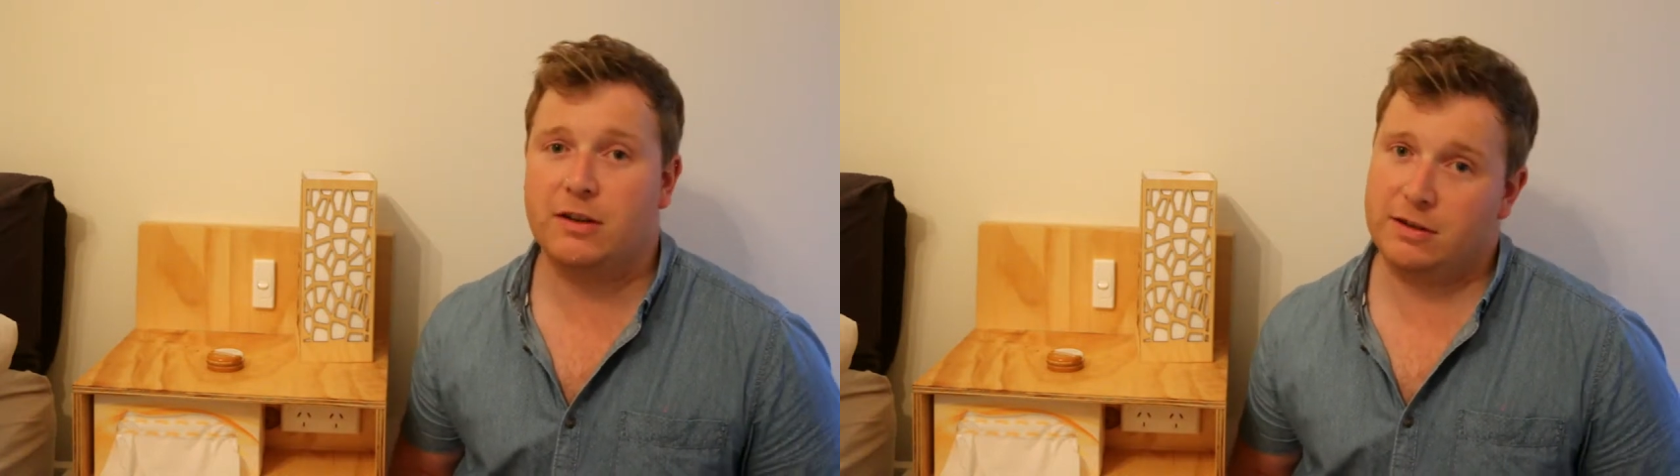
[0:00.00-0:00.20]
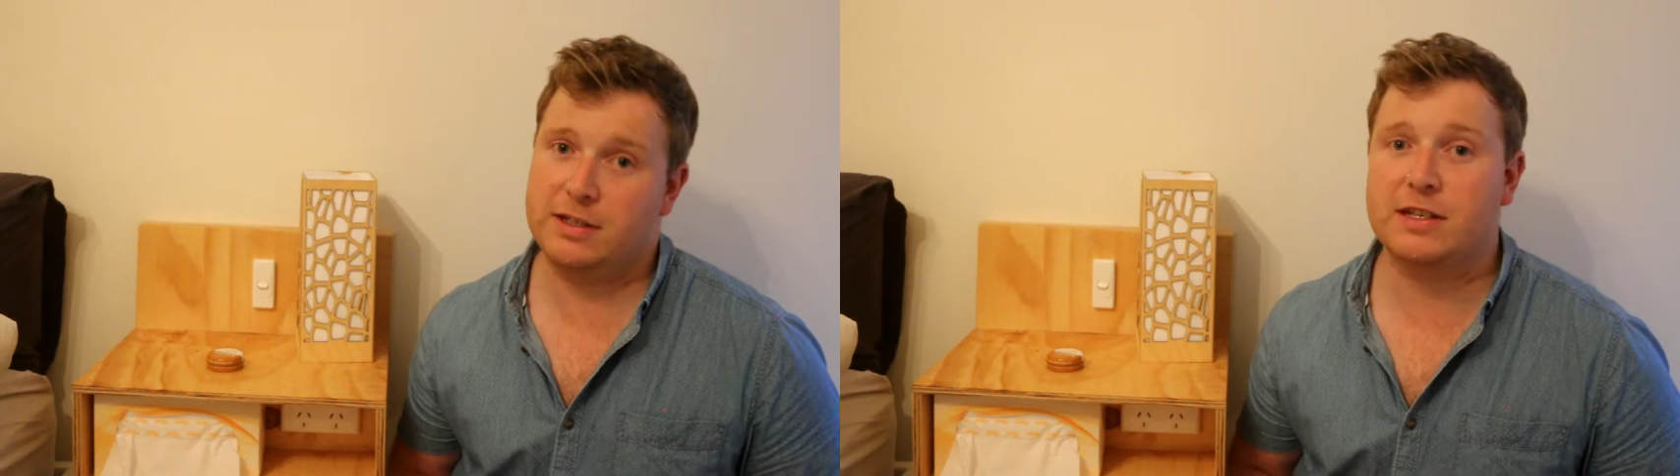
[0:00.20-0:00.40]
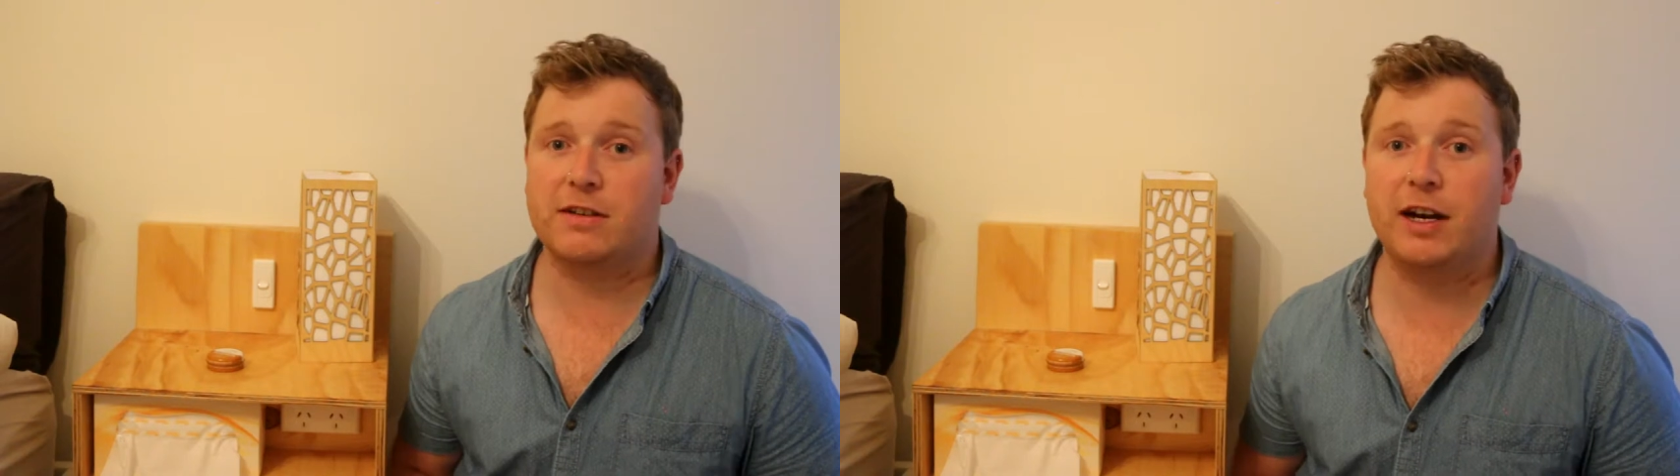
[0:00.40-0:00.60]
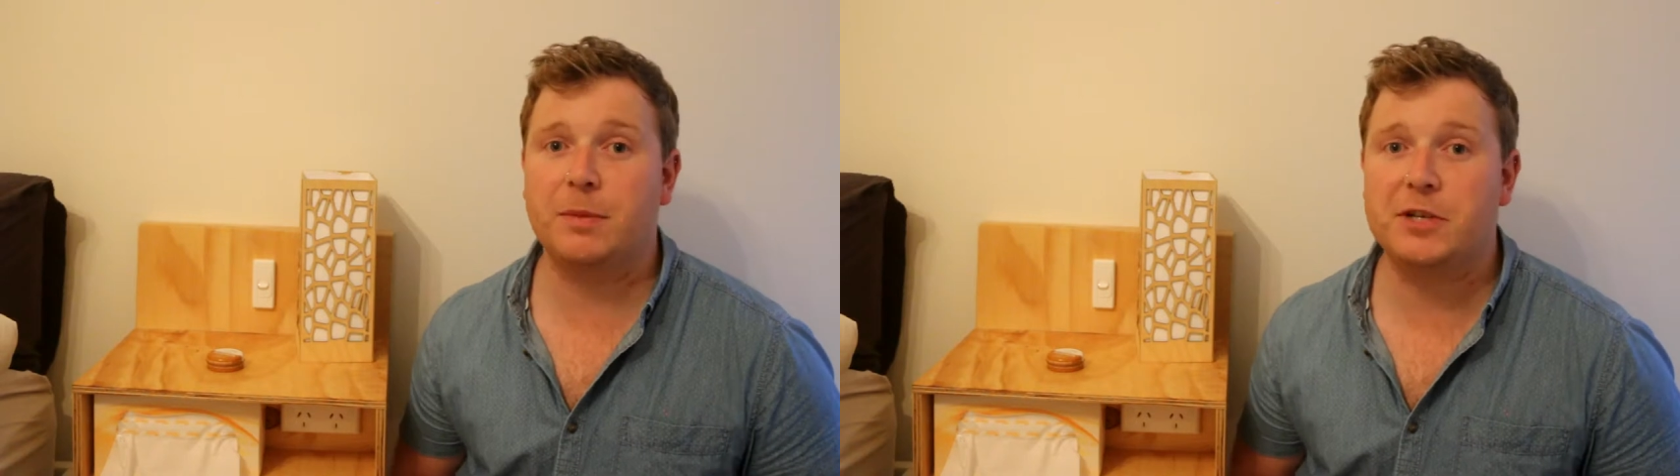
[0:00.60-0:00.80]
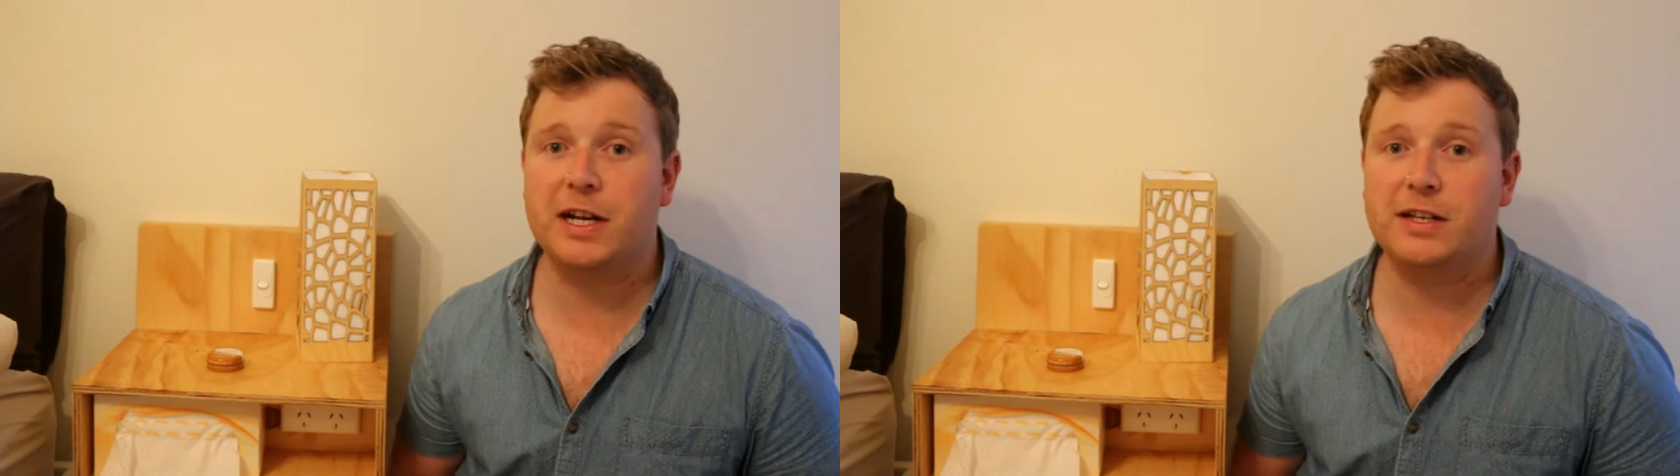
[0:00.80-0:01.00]
This is a great
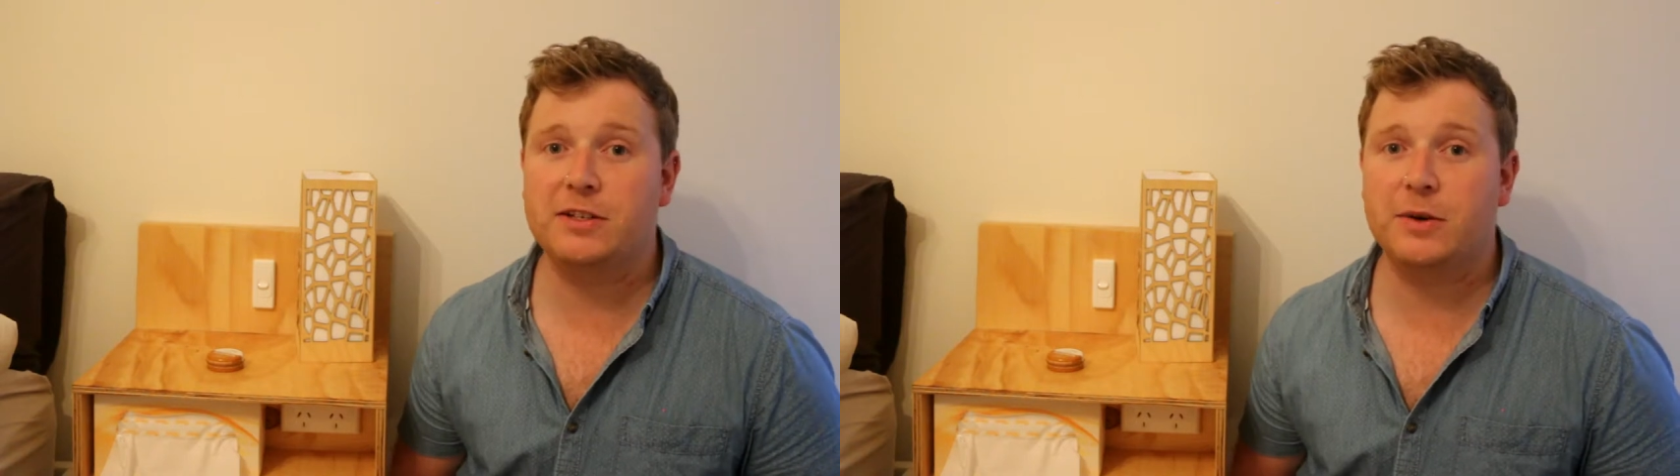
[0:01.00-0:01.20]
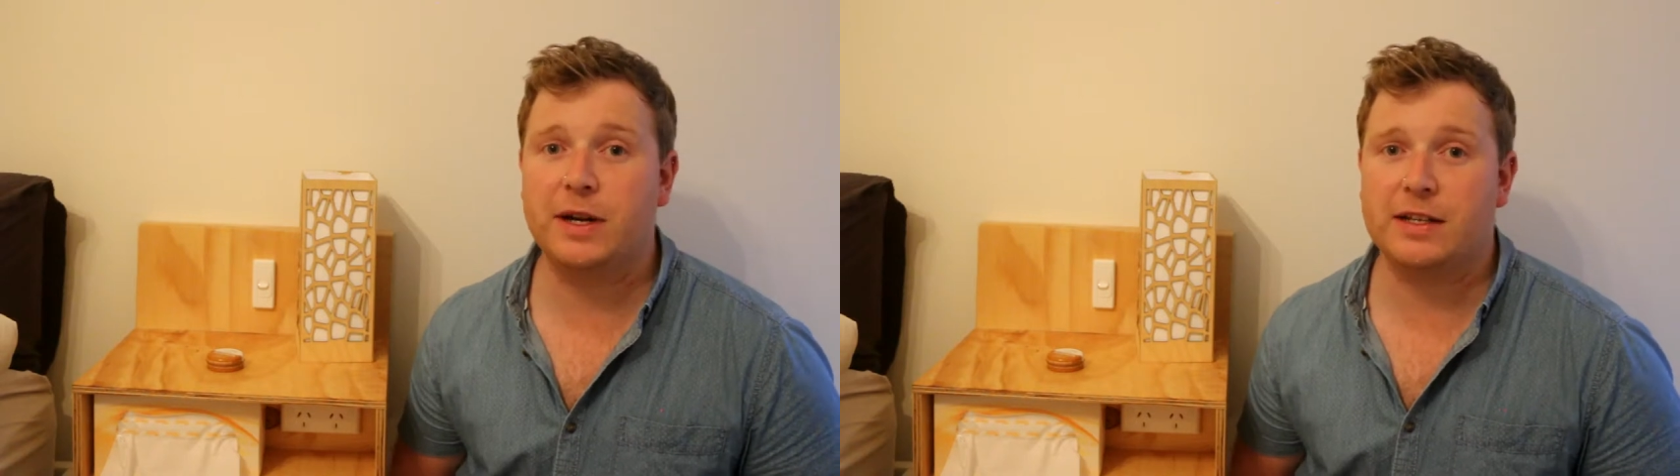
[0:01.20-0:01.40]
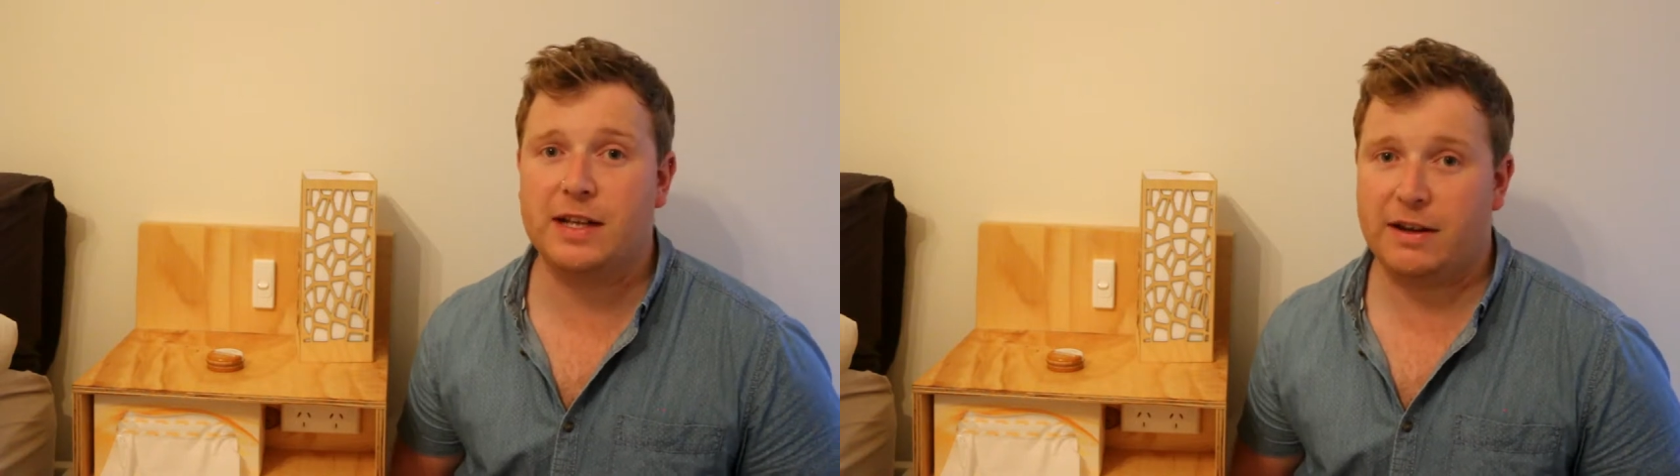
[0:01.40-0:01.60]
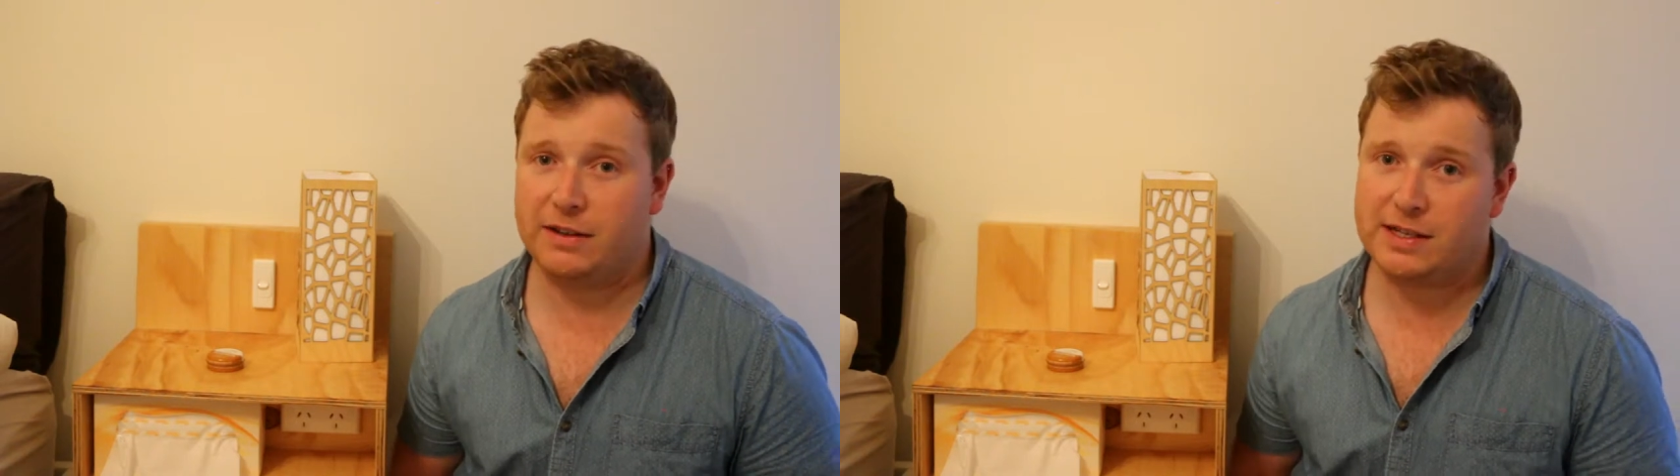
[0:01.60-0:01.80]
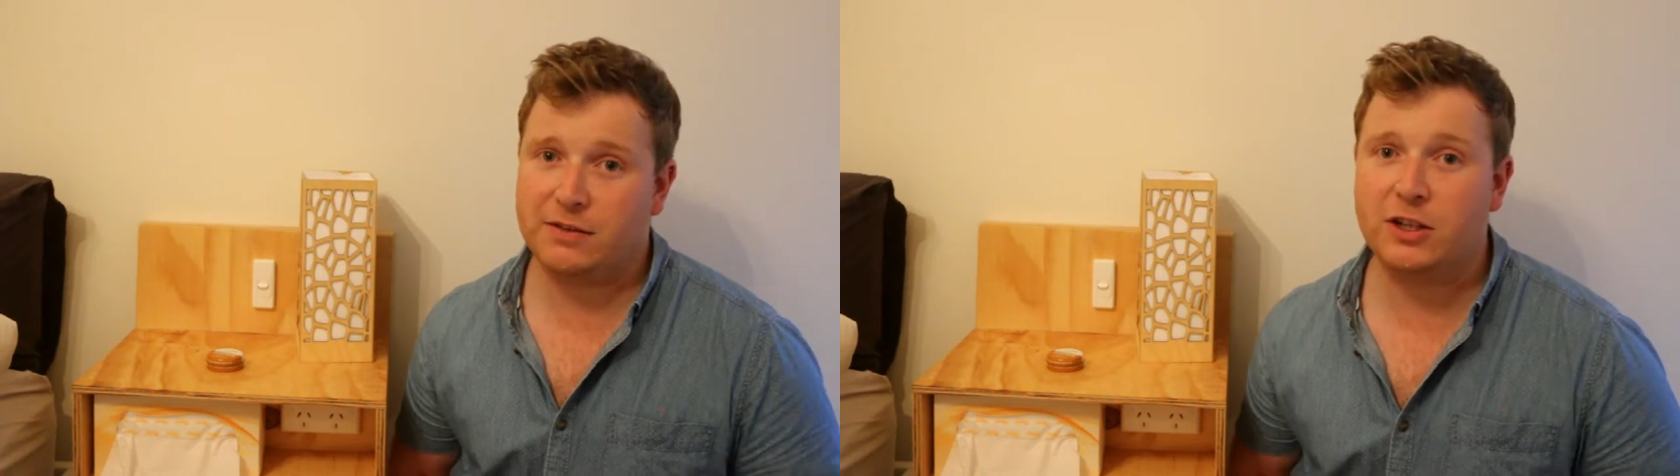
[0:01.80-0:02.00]
opportunity to do it.
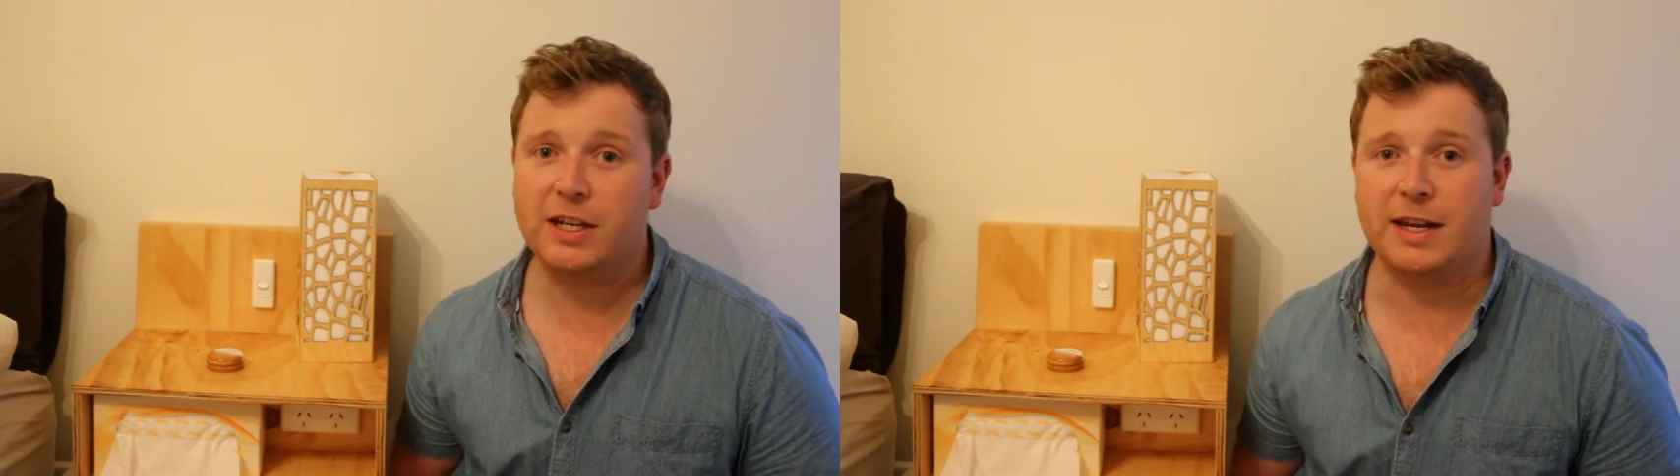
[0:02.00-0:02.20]
Let's have a look at